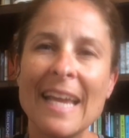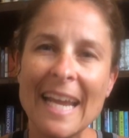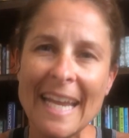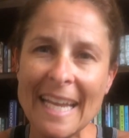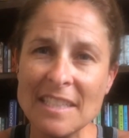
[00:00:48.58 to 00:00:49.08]

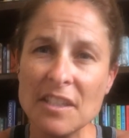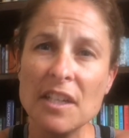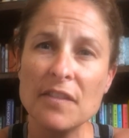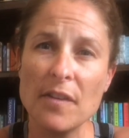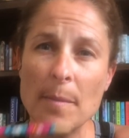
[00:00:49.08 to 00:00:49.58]
and
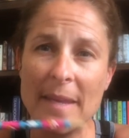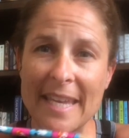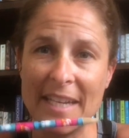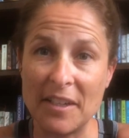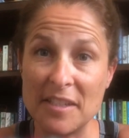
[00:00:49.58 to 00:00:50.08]
for the
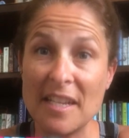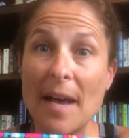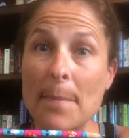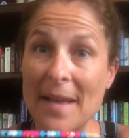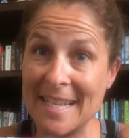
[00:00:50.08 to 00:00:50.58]
beginners,
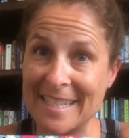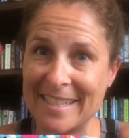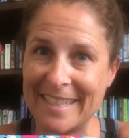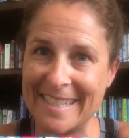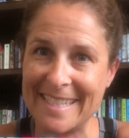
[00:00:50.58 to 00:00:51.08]
a
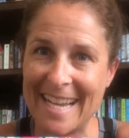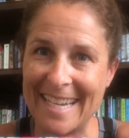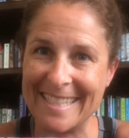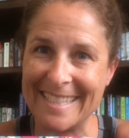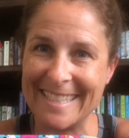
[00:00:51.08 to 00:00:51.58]
pencil is
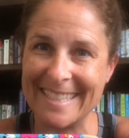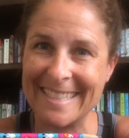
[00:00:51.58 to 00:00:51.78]
nice.